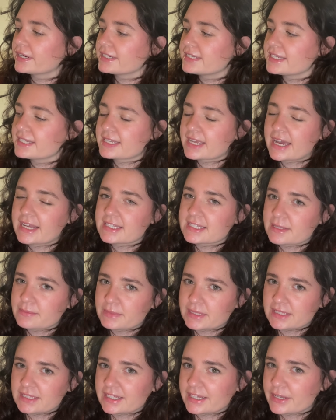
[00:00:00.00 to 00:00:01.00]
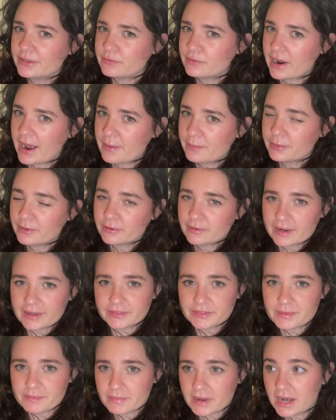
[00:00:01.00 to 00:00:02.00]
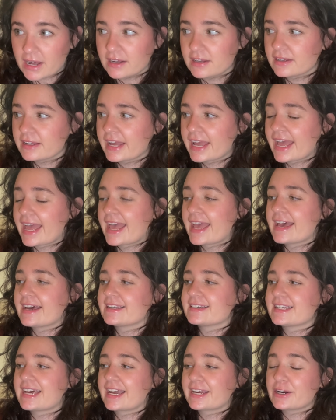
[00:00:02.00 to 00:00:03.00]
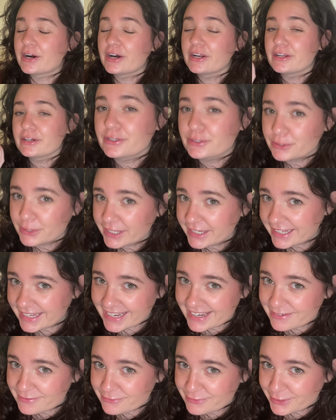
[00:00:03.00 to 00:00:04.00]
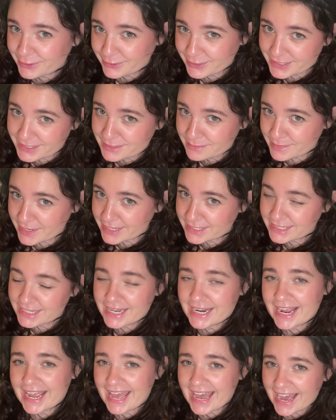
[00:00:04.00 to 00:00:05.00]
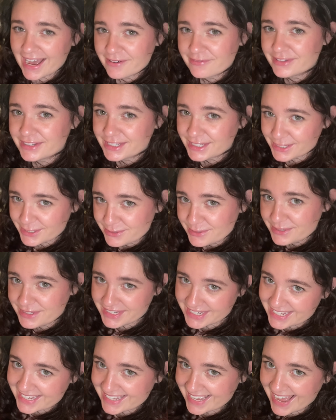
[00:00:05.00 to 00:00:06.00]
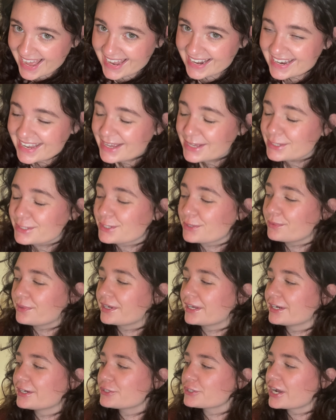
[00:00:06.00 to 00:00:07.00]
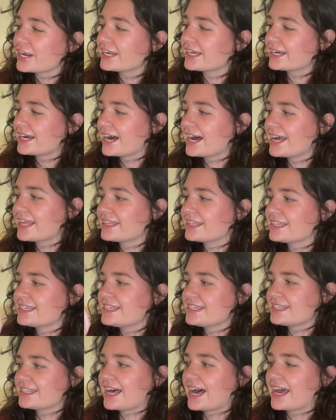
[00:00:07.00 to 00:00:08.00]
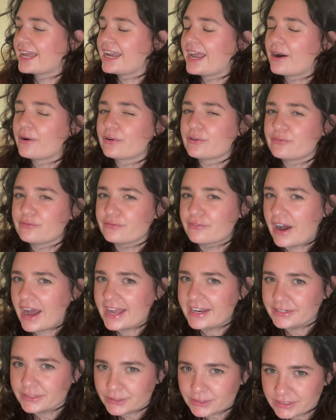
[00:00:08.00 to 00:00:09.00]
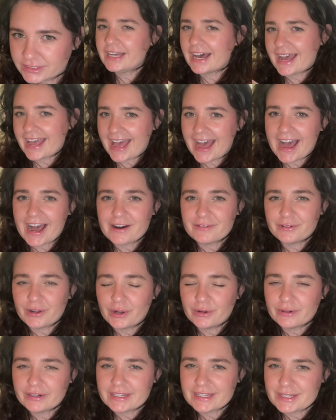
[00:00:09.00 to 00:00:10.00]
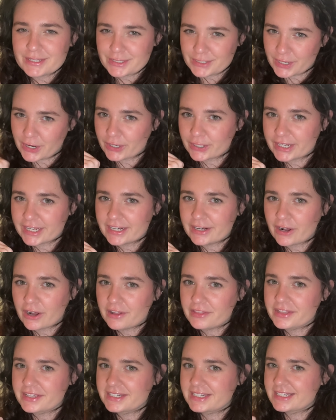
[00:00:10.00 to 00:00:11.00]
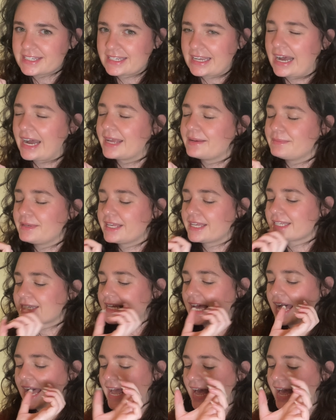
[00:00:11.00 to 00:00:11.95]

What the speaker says: to design something that can wrap around the mug, and I got a Cricut for Christmas and I haven't used it yet. So we're gonna try to cut the design out of vinyl. I have already started on the design because I